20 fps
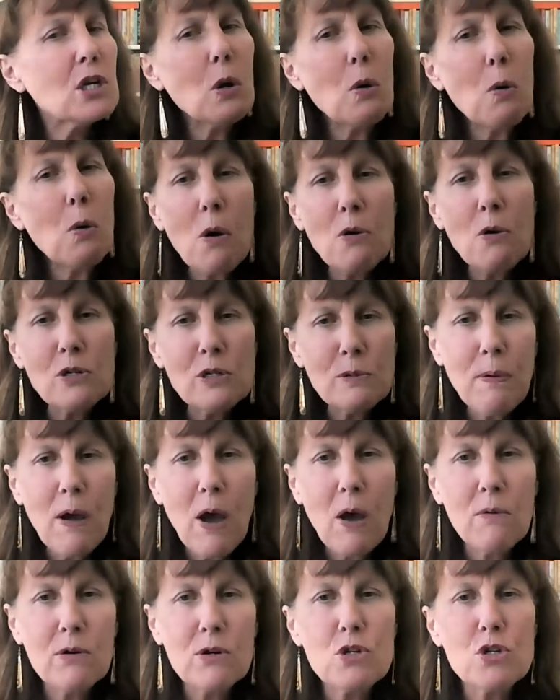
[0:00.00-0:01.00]
quote
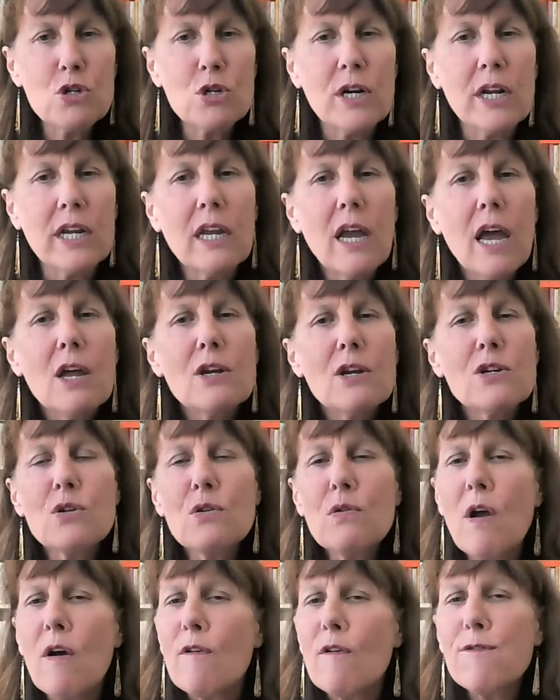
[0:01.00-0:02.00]
poetry,
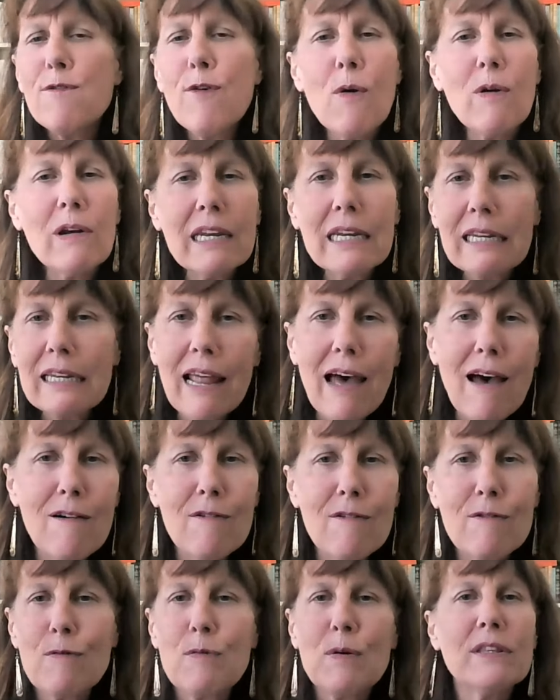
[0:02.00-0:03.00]
to fall in
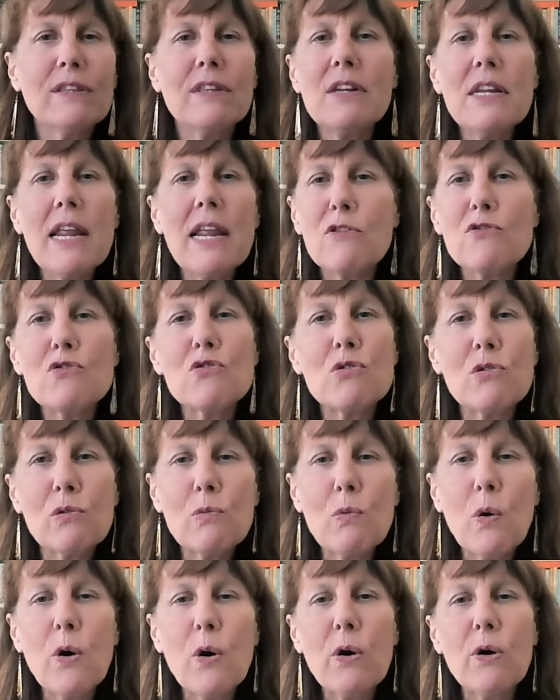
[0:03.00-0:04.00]
love with the
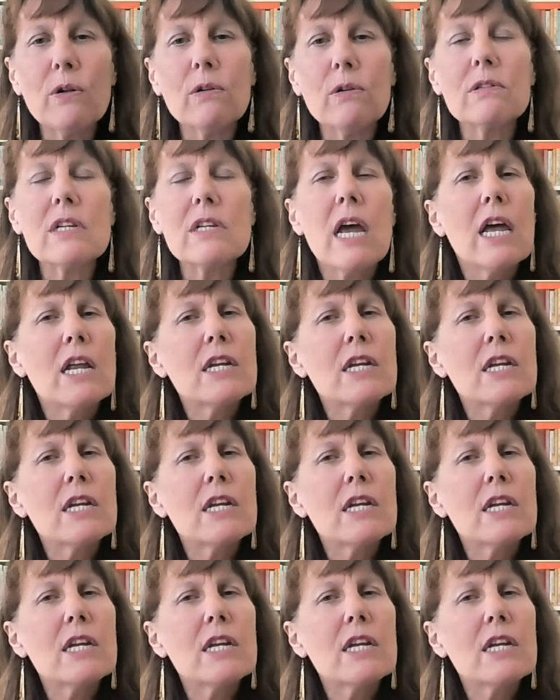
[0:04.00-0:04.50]
natural world,